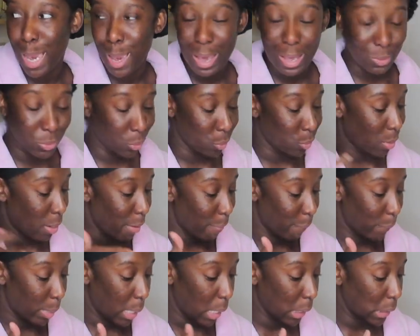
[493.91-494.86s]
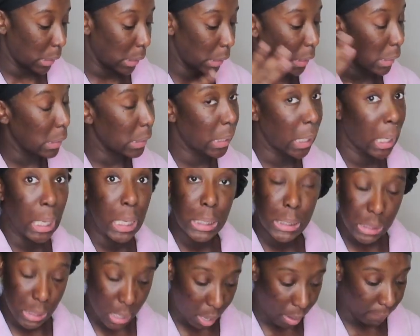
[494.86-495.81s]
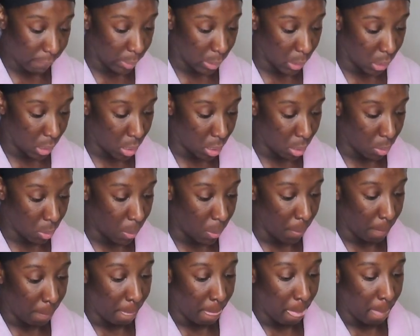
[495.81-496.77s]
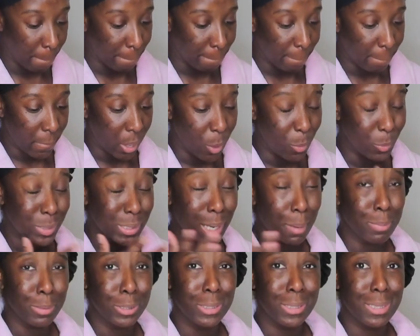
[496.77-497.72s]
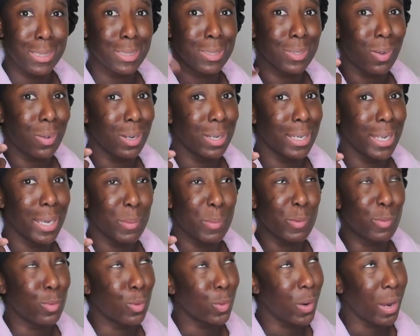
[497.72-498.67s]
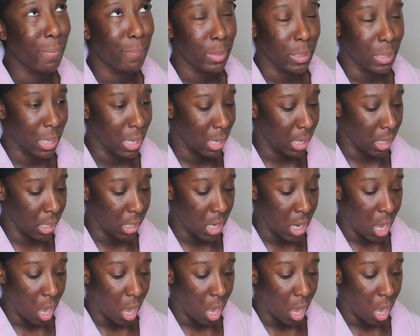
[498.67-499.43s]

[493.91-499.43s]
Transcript: I have to do an unboxing TikTok video, which I should have started that before, I forgot.